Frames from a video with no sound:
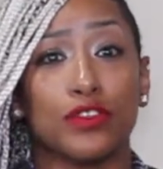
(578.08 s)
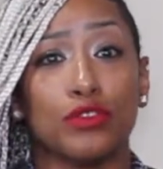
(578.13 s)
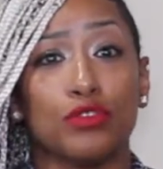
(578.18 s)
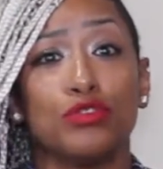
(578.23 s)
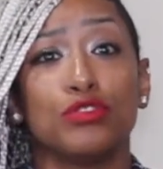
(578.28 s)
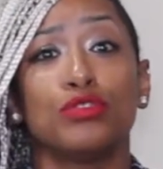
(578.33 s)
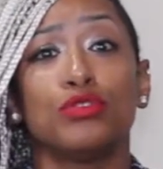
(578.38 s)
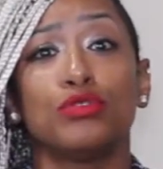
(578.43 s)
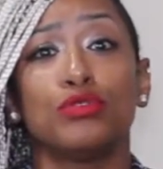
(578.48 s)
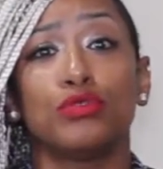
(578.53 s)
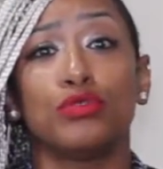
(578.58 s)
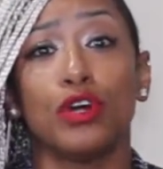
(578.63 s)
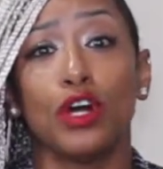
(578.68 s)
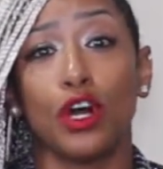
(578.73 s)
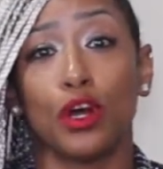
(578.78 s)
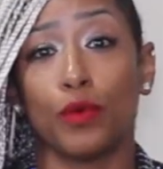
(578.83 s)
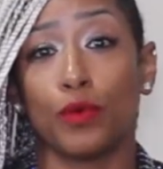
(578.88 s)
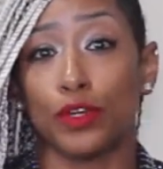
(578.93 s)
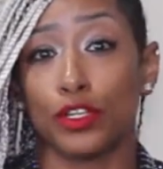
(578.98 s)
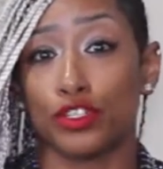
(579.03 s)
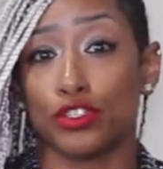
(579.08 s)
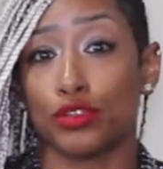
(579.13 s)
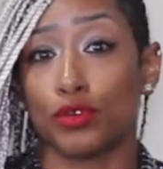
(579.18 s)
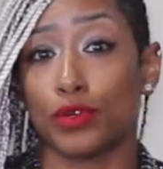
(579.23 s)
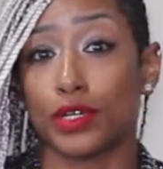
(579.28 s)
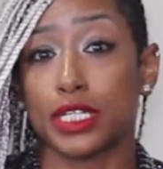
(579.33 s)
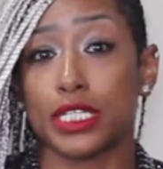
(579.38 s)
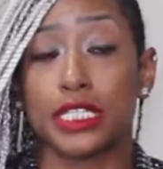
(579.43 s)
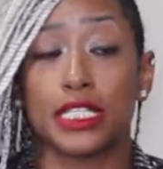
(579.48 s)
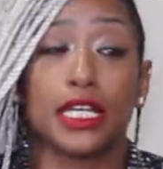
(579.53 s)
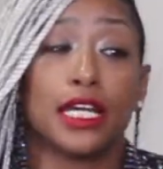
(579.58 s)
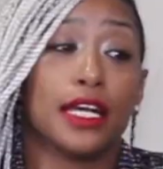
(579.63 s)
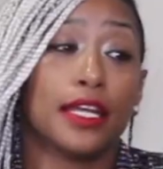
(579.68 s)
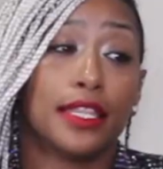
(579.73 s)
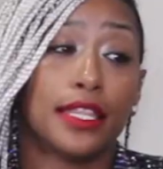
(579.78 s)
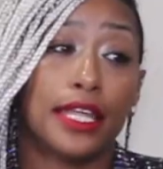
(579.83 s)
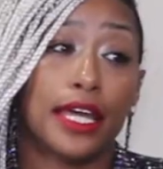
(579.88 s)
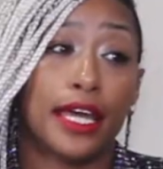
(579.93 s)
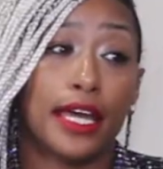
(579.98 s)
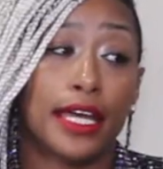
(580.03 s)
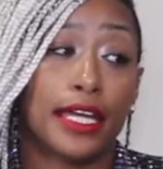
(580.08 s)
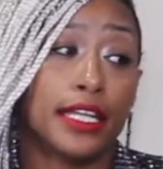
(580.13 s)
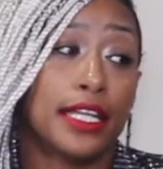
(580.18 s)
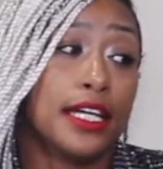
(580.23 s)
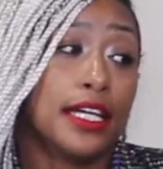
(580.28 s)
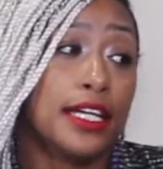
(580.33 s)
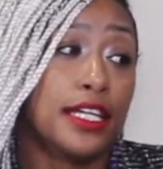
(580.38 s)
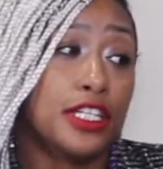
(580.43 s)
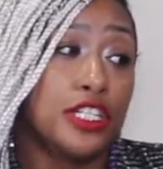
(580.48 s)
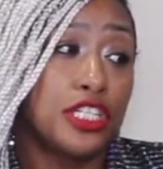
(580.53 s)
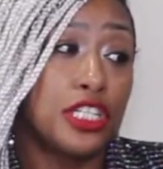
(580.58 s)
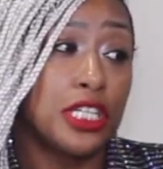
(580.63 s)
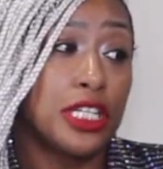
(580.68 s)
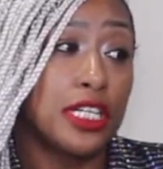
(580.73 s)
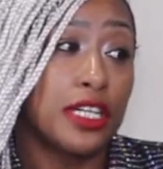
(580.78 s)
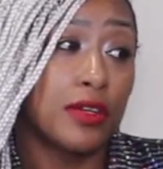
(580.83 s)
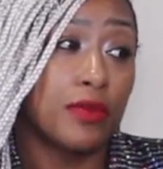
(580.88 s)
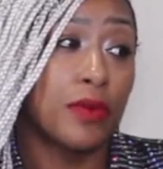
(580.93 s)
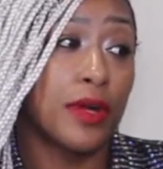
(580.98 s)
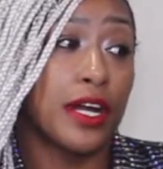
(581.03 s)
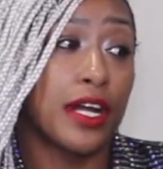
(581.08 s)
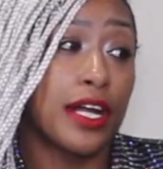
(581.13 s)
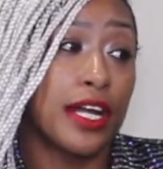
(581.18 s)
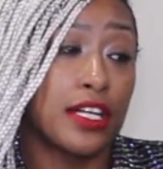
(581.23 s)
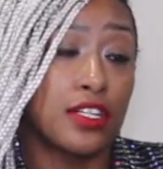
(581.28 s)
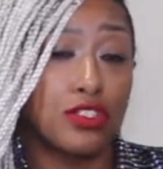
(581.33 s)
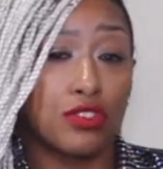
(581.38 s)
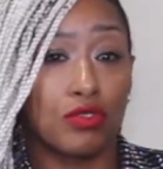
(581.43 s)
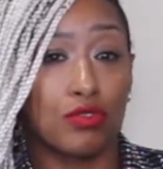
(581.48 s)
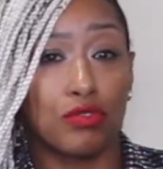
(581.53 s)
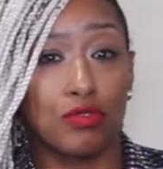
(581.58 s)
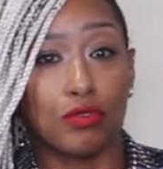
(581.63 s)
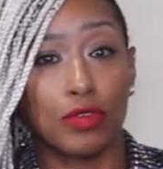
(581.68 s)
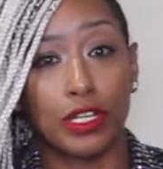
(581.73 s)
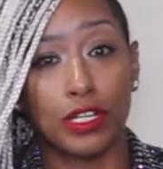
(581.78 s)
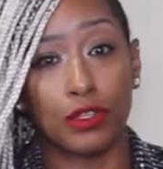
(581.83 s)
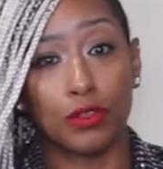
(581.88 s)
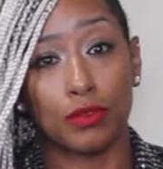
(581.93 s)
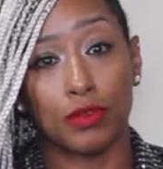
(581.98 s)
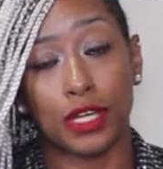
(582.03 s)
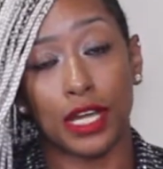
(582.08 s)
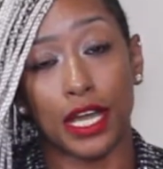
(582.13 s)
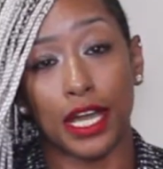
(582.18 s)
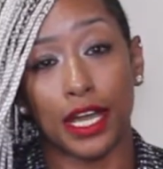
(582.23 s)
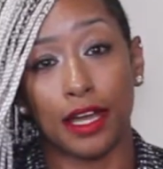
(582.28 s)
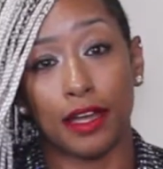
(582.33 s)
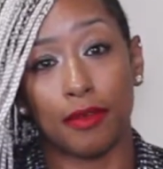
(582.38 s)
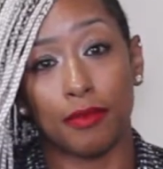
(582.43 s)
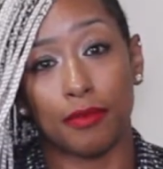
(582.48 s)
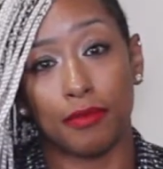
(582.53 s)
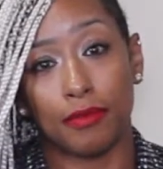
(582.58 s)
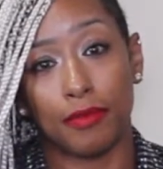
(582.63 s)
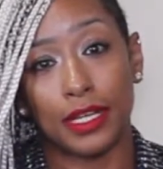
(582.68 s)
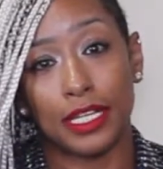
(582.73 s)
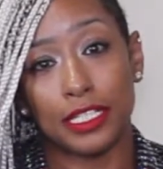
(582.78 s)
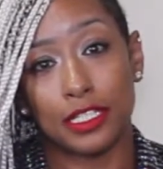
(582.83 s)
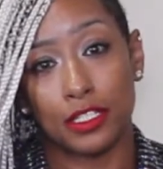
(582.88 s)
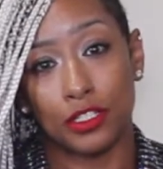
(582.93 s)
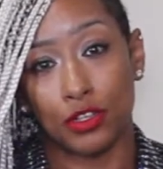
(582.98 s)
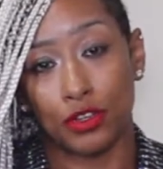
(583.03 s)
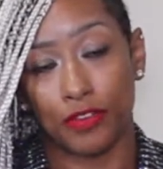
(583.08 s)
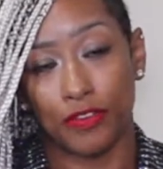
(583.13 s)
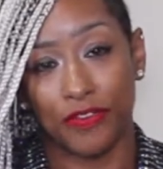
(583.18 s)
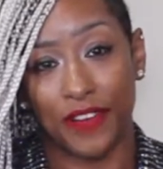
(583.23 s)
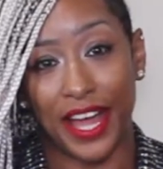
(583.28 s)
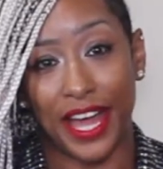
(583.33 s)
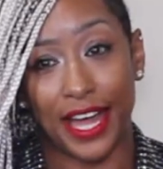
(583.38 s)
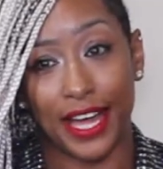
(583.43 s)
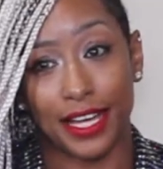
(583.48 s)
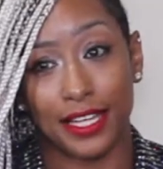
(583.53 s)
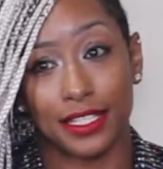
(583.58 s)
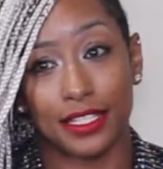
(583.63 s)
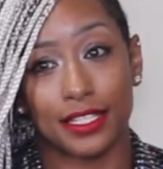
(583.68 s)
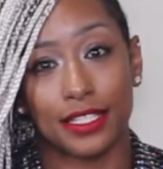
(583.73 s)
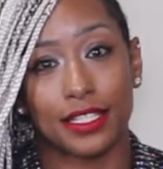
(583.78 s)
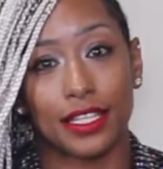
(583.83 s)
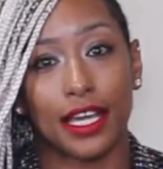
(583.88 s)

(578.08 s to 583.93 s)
If you do wear shorts that she can wear at school and you can't, you're fast.